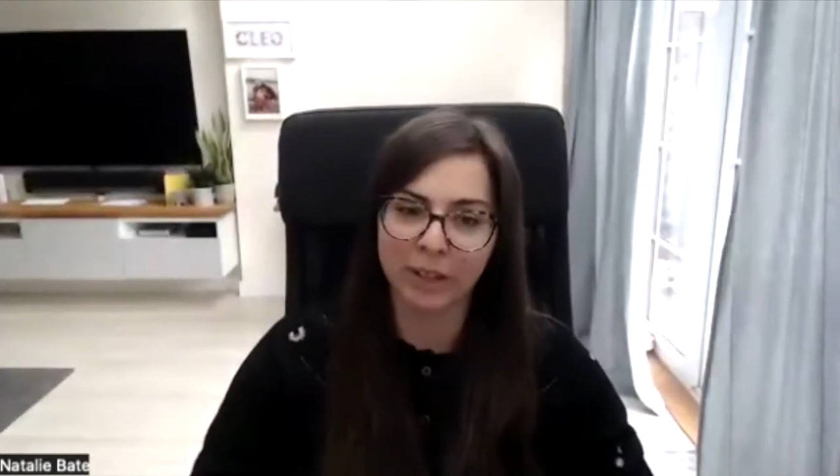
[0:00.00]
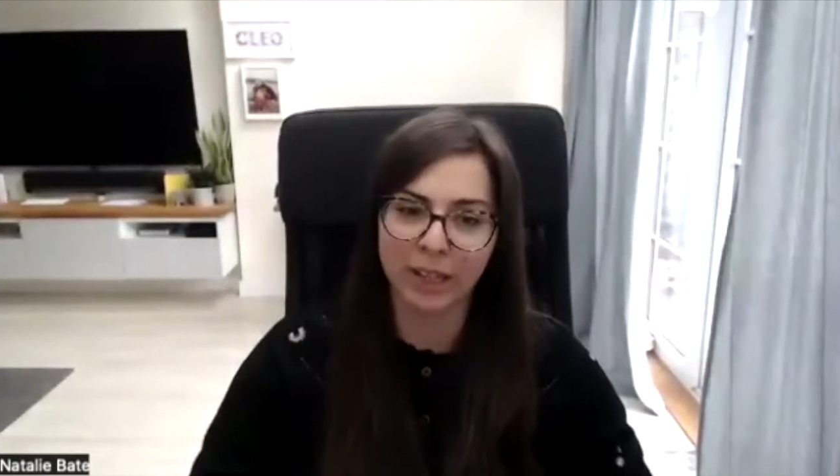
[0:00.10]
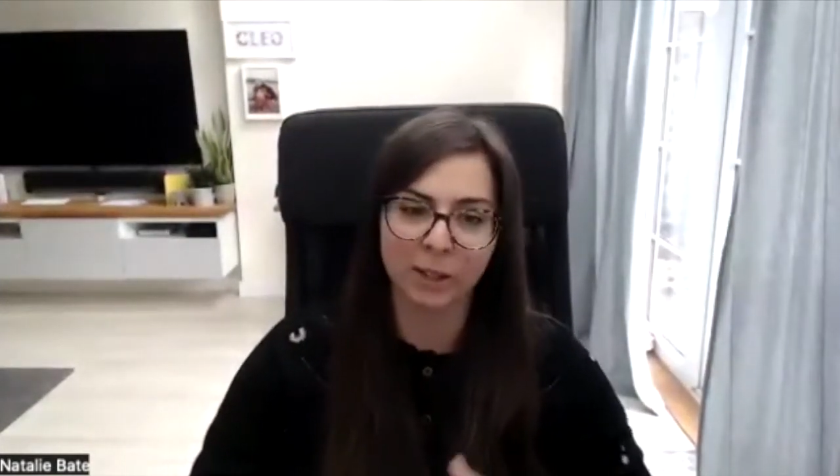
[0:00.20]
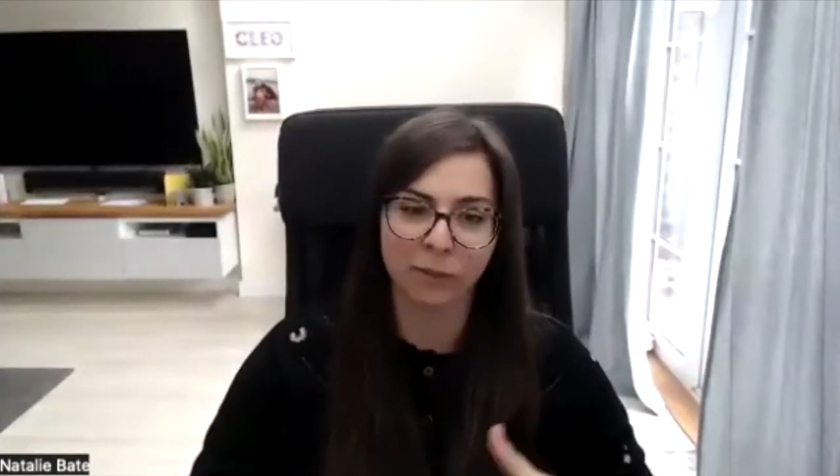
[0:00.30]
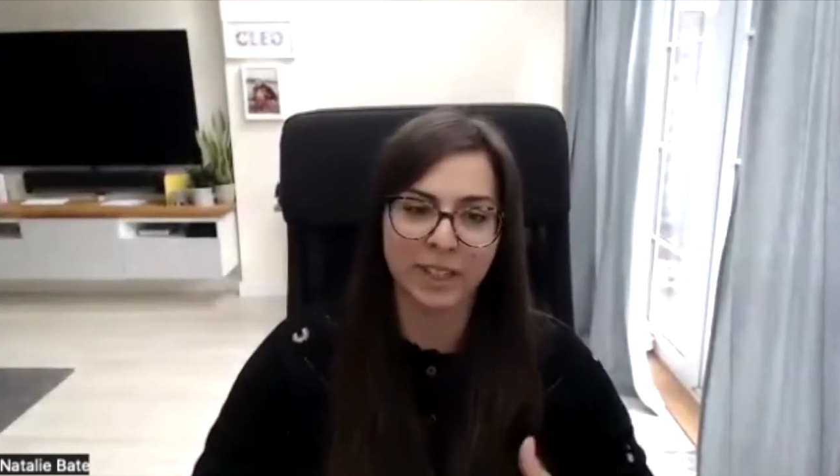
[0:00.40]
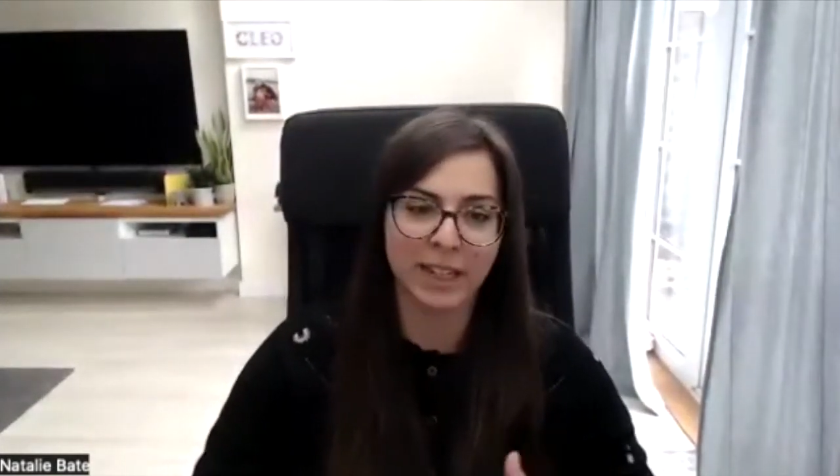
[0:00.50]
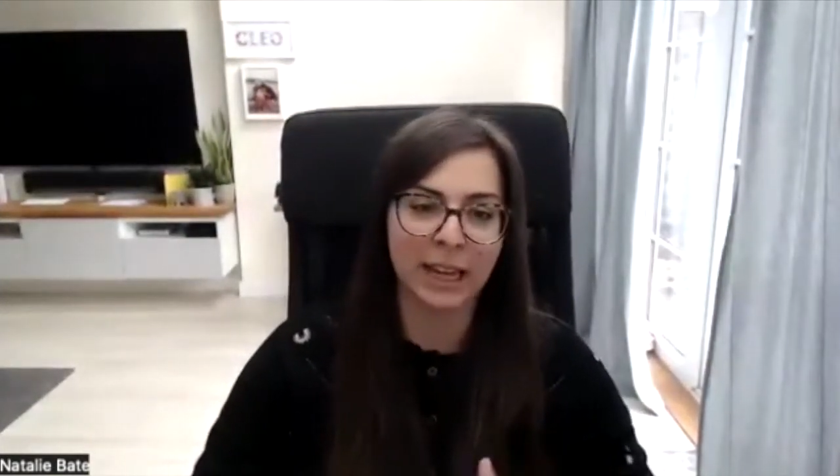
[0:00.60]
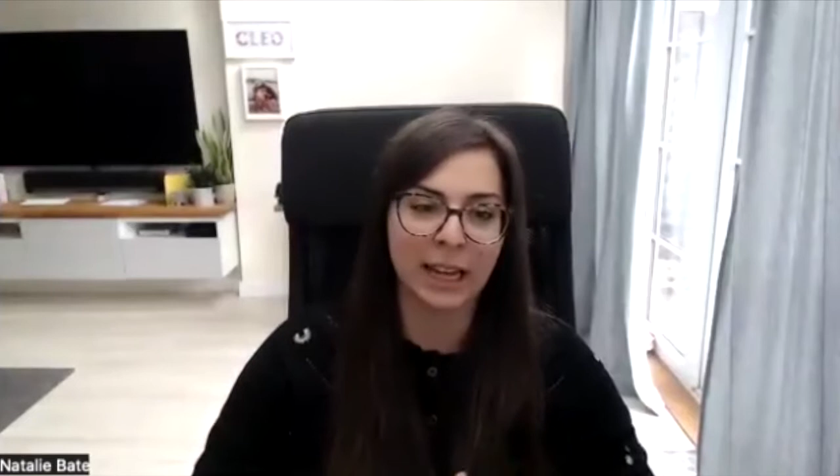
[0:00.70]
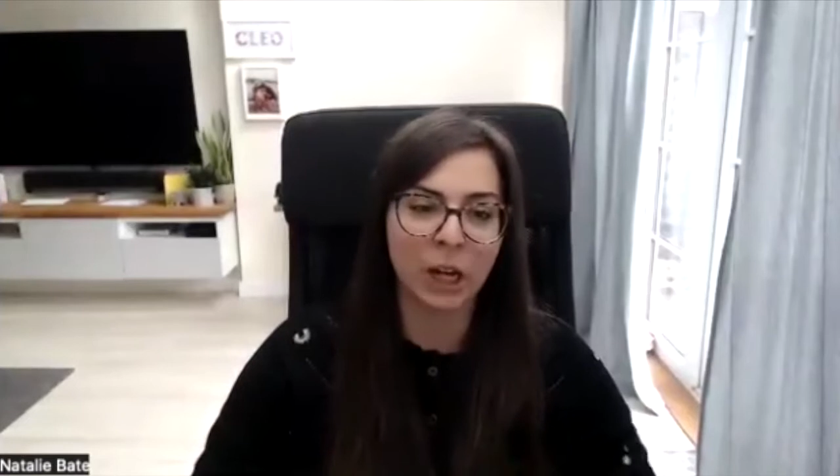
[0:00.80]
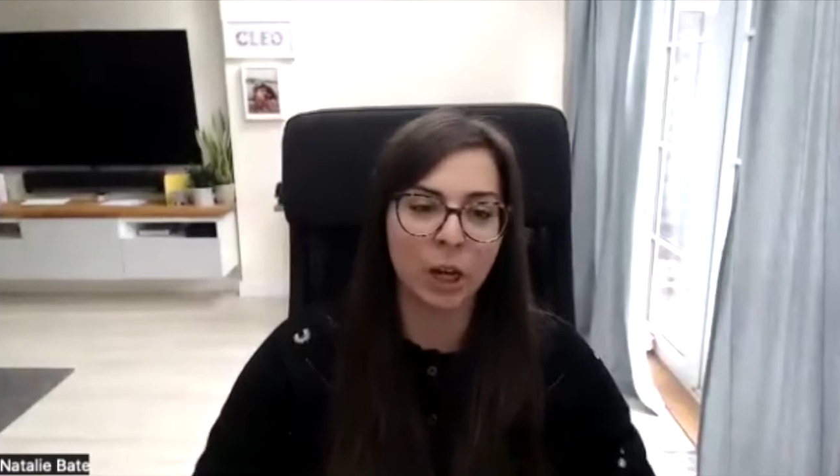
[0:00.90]
so that's
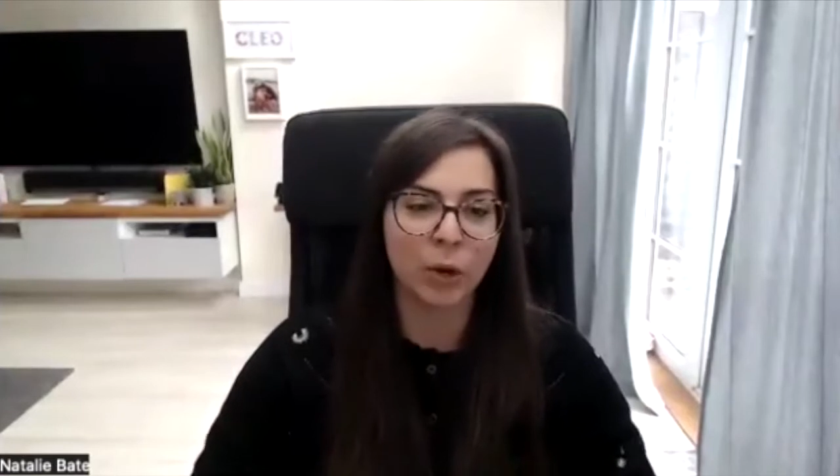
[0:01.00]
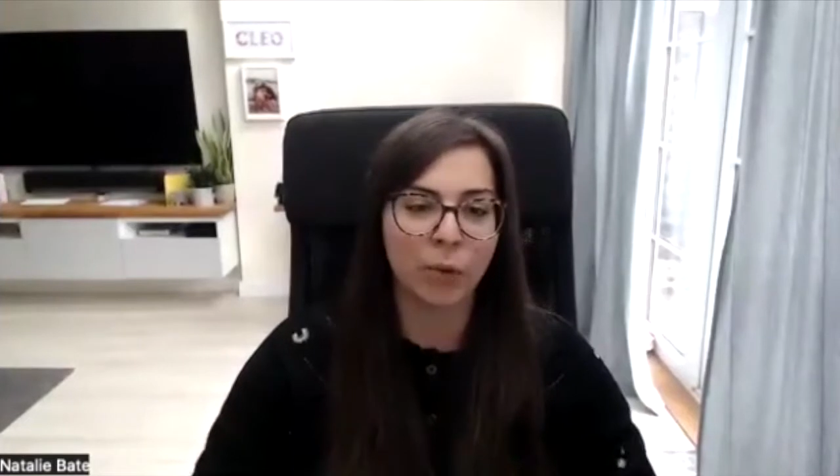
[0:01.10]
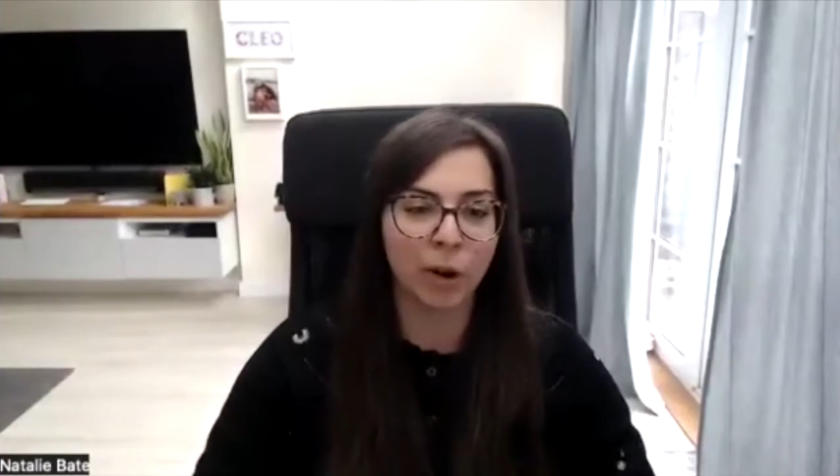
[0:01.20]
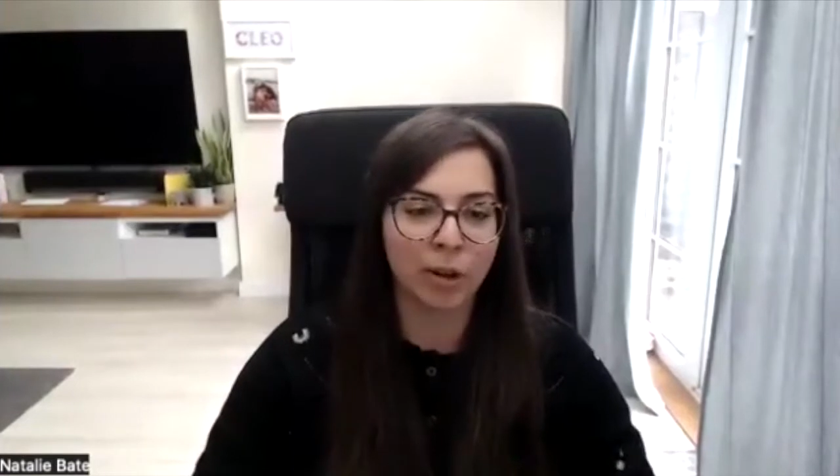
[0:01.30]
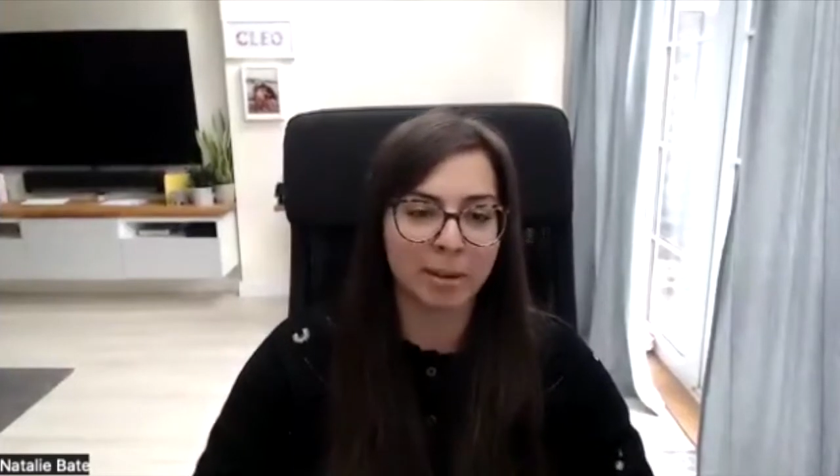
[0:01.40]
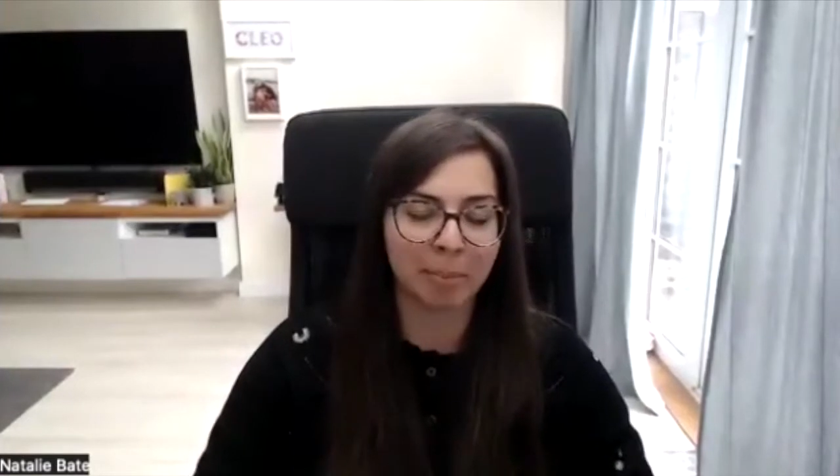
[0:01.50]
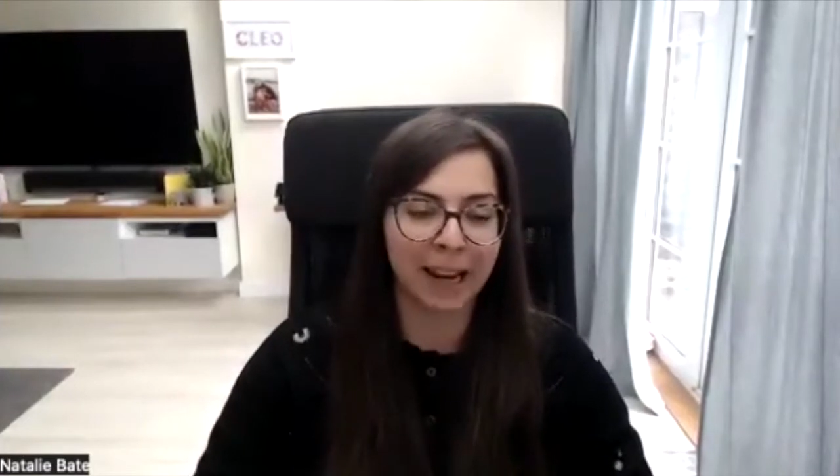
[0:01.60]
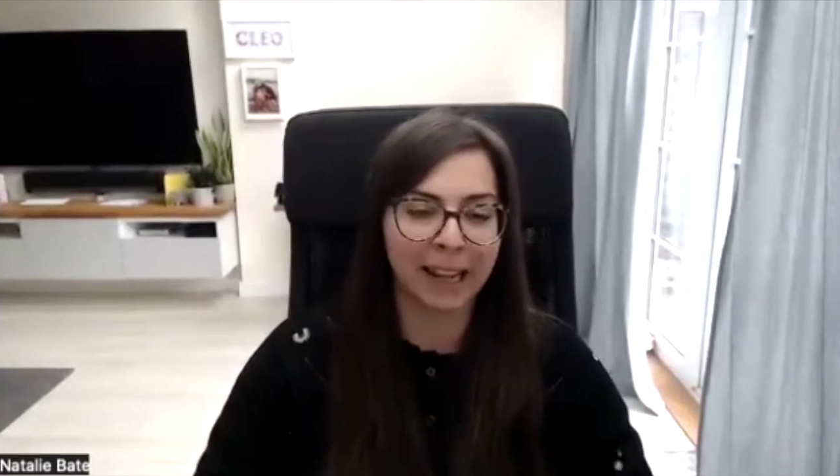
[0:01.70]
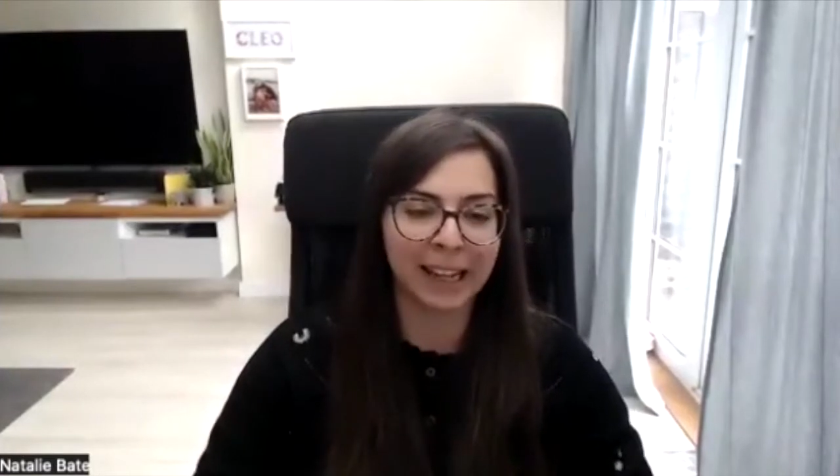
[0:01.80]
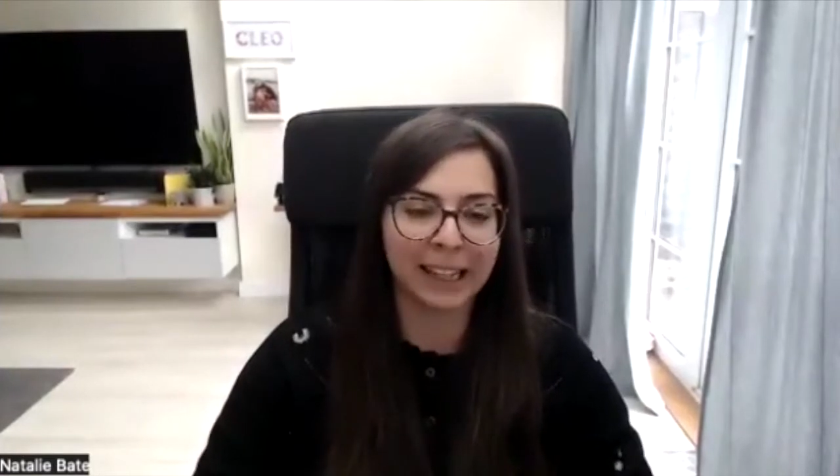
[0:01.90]
obviously rota
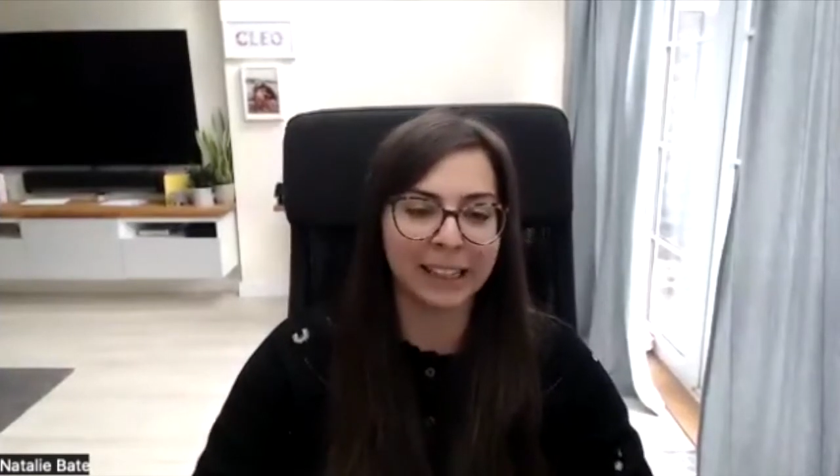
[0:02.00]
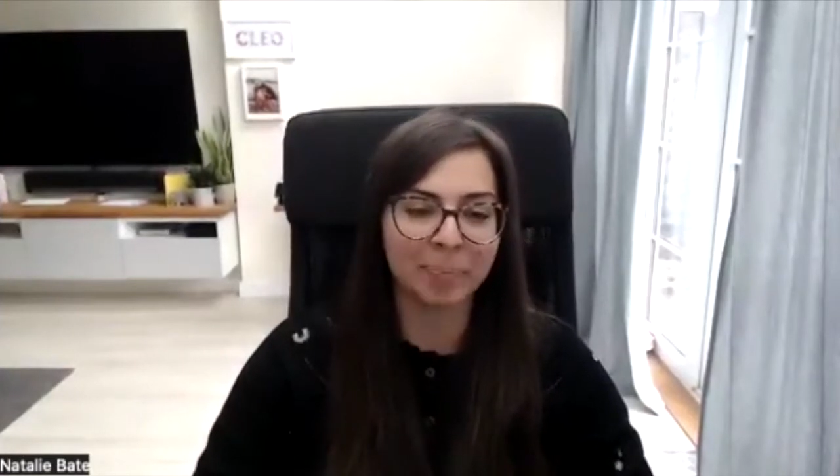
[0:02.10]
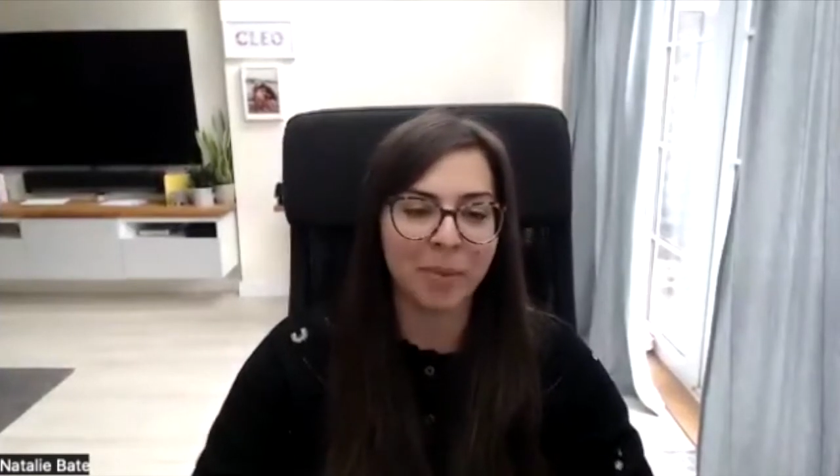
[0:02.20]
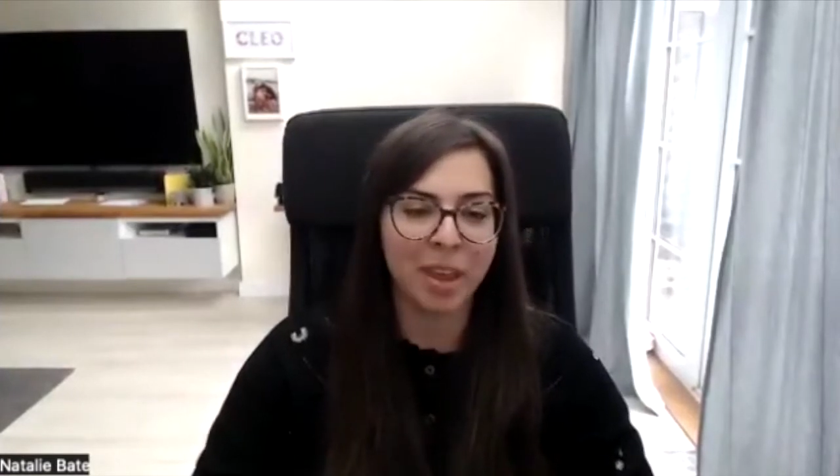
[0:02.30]
planning.